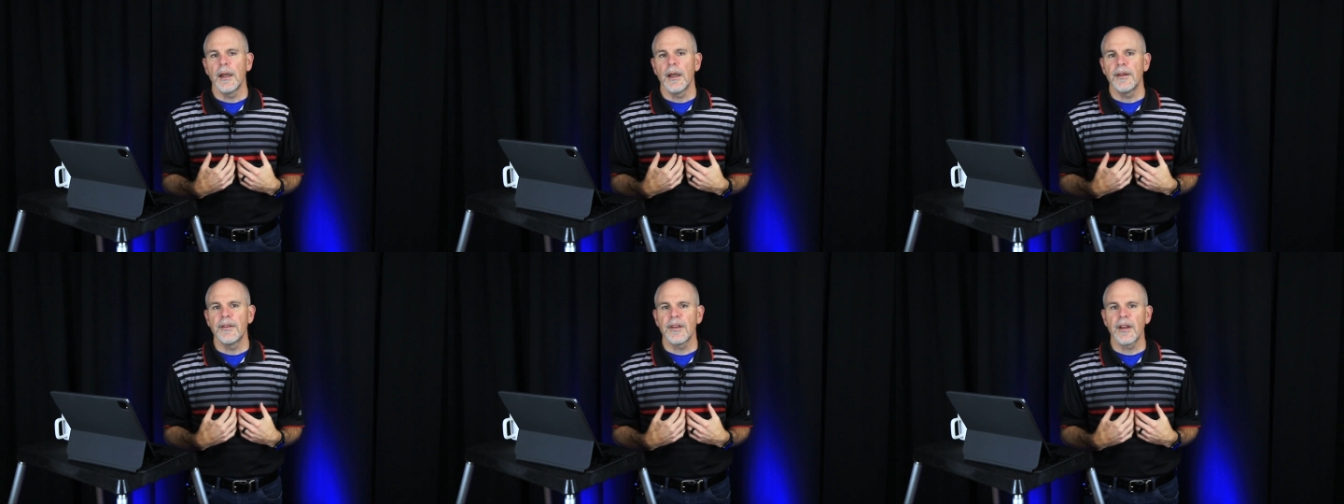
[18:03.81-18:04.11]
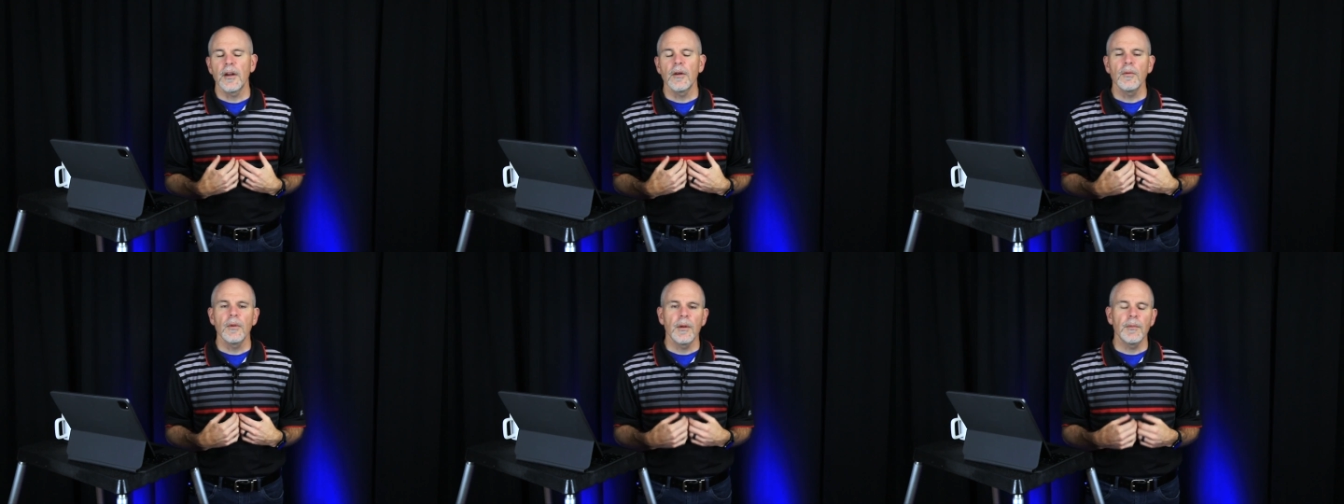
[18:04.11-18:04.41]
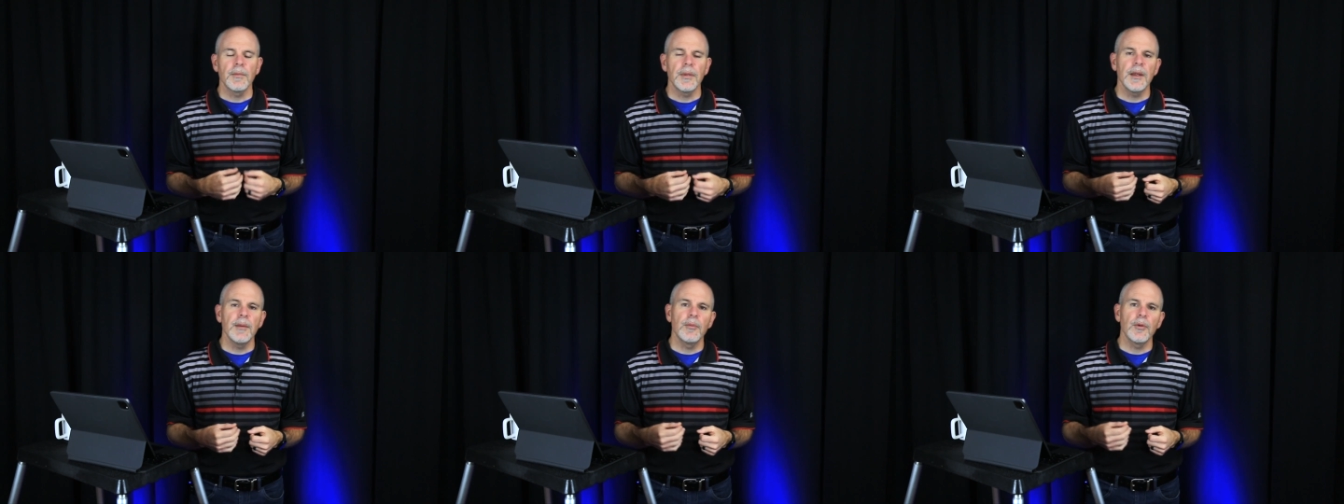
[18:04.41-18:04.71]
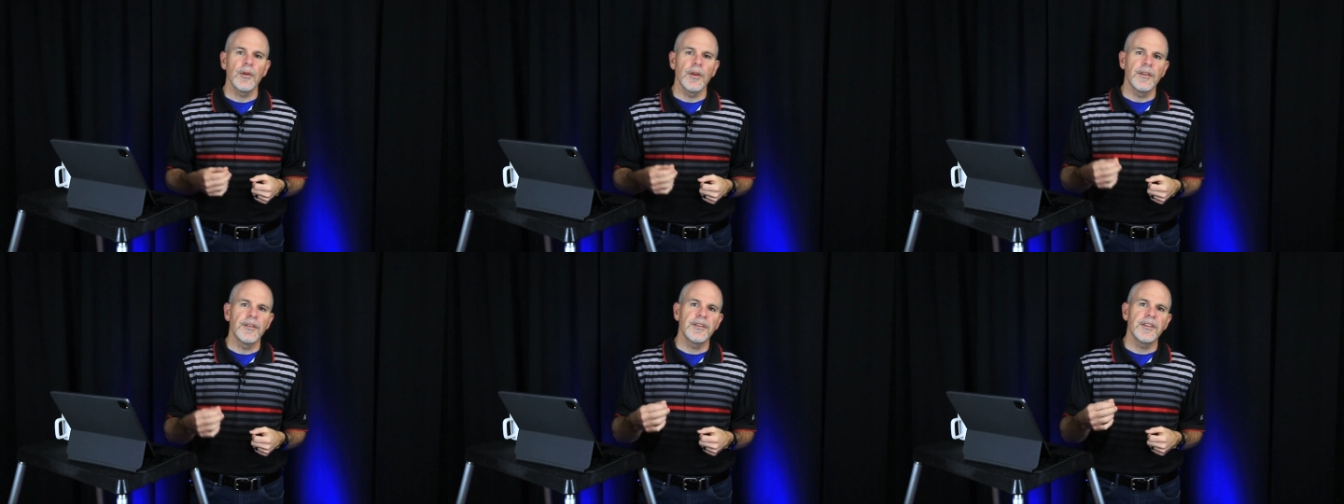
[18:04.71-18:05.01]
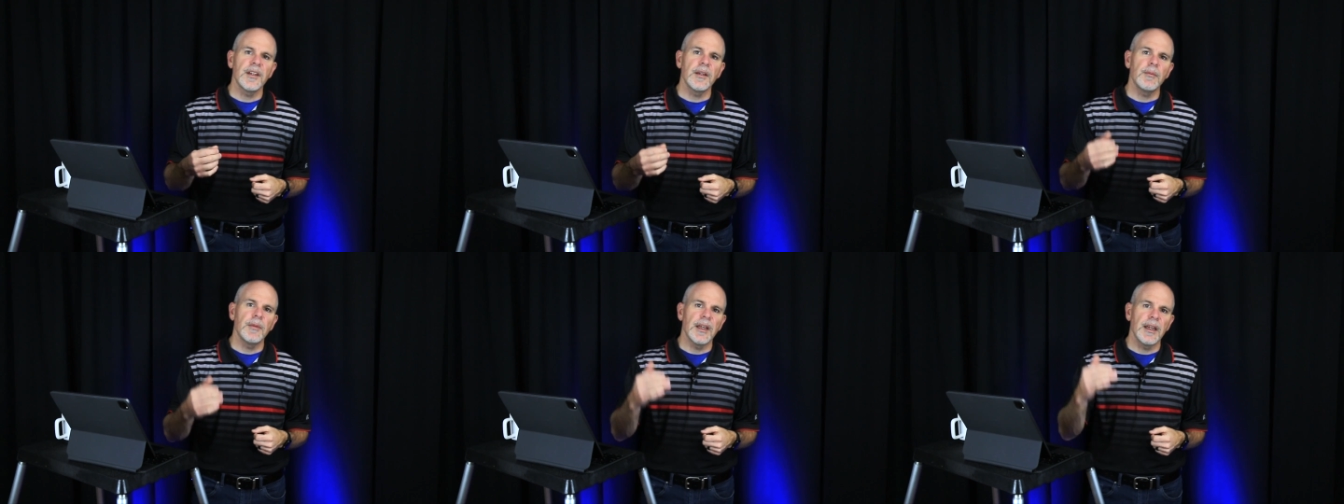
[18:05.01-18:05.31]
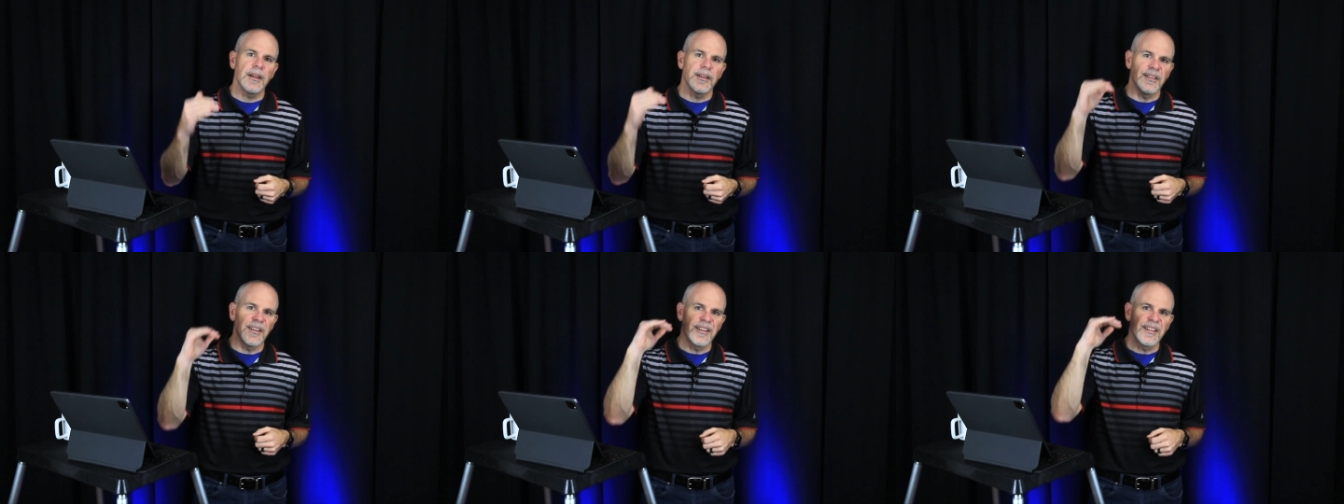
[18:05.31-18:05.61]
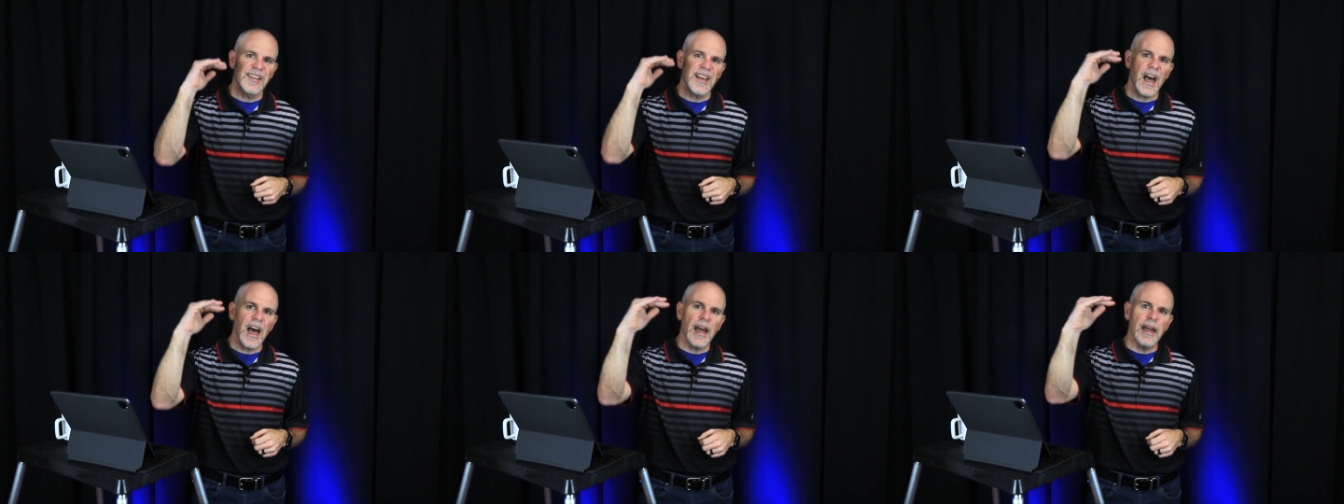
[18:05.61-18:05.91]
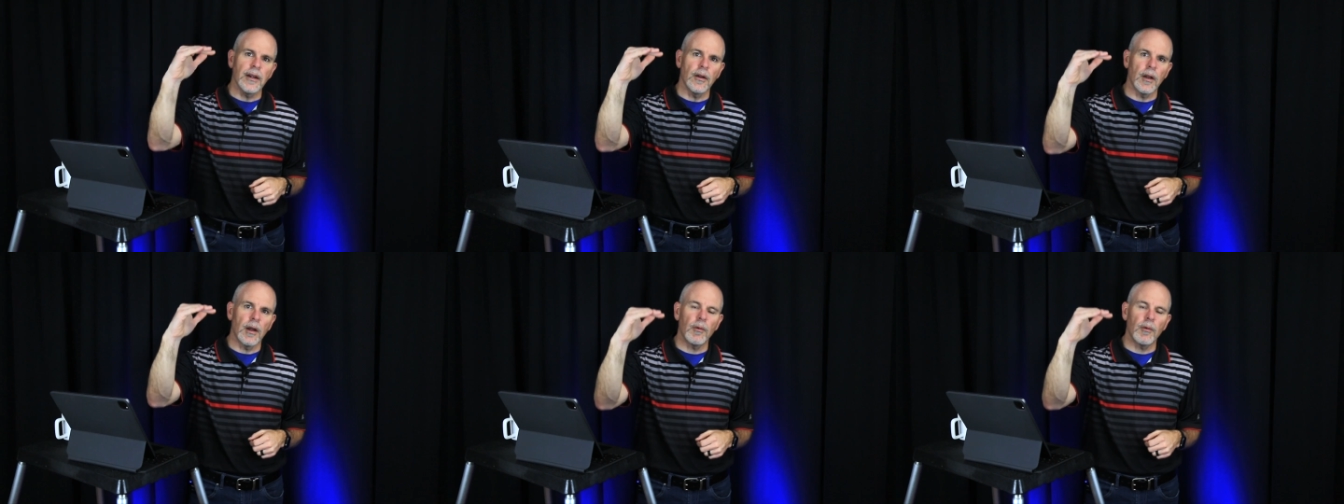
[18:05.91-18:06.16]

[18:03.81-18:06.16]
is I don't want people to see me as a title.